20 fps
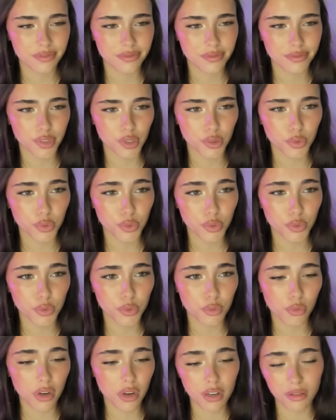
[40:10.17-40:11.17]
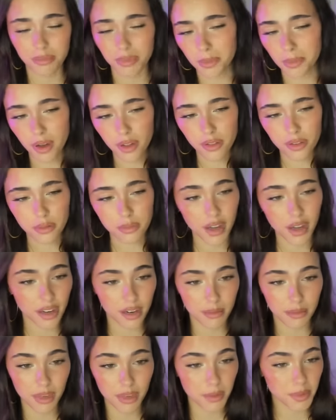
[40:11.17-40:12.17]
who wouldn't be bothered by it
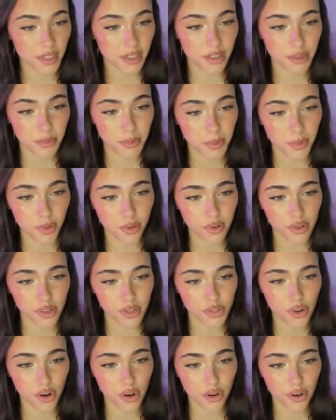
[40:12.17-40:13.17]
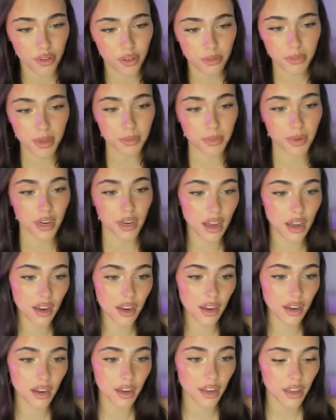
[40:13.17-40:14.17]
and maybe there's people who are stronger than me but
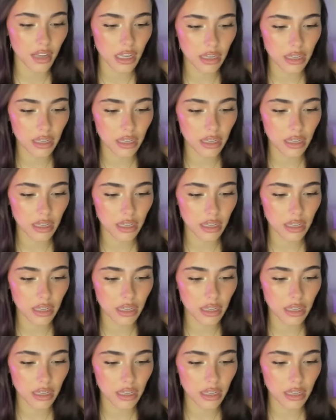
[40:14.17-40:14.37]
i